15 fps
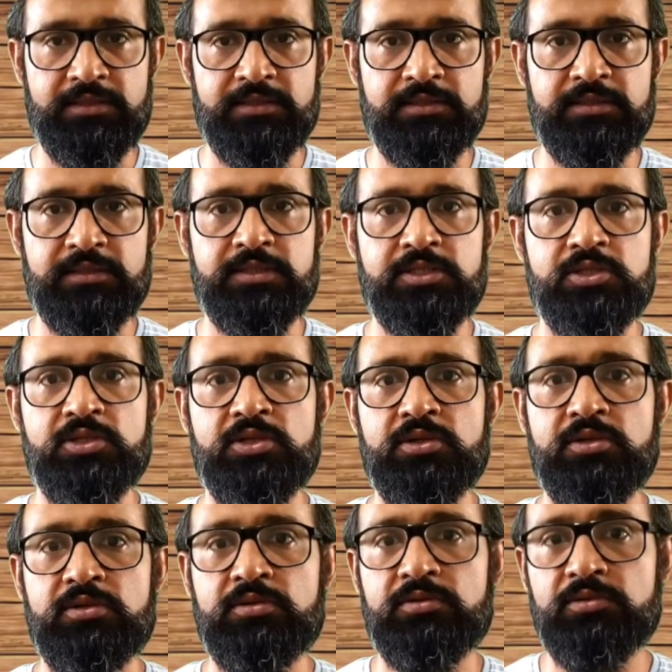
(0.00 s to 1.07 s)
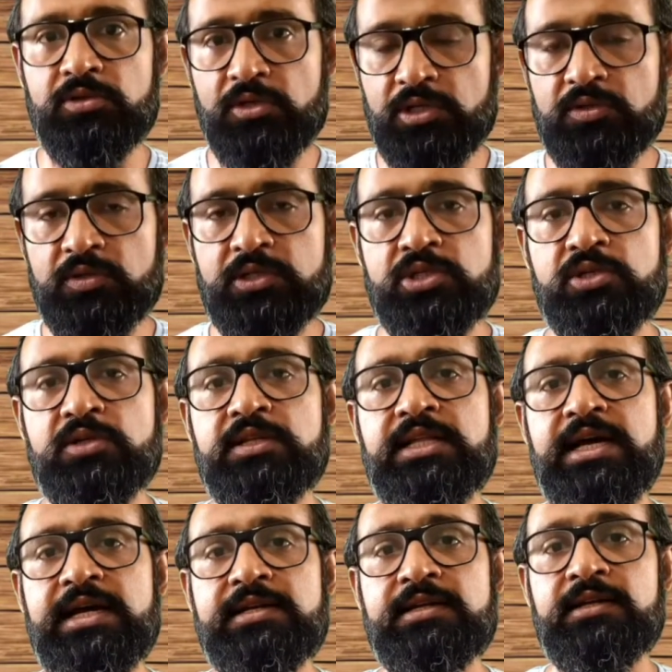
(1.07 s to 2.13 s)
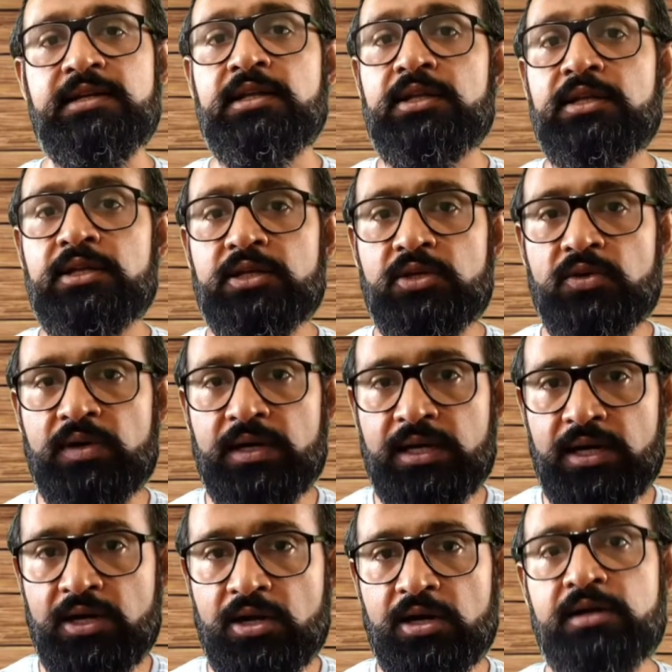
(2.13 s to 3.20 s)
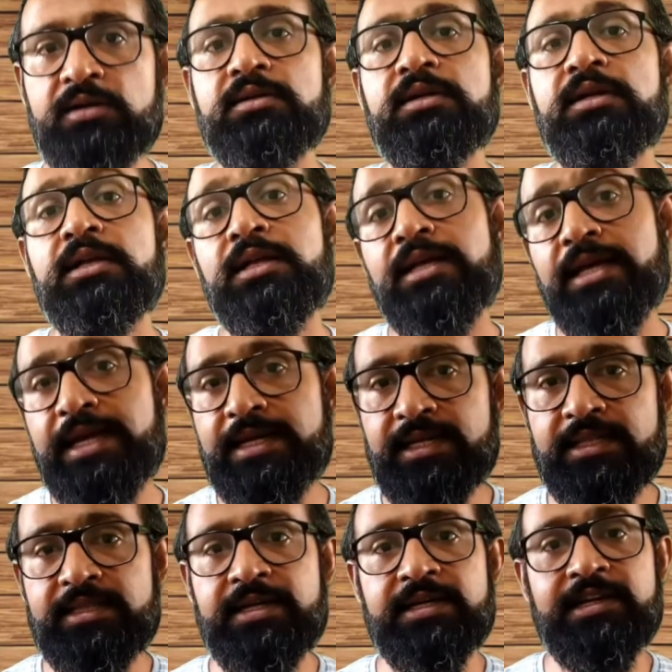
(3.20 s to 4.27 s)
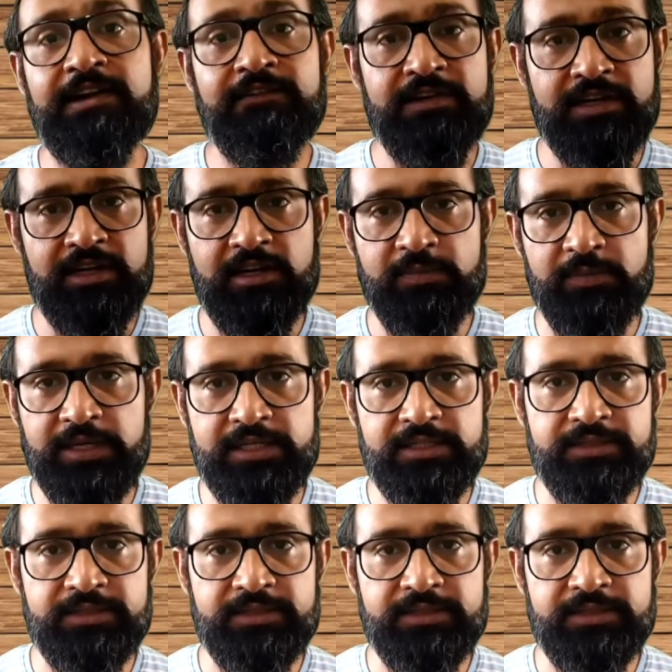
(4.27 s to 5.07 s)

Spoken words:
So you need to ensure that you are not hitting that governor limit.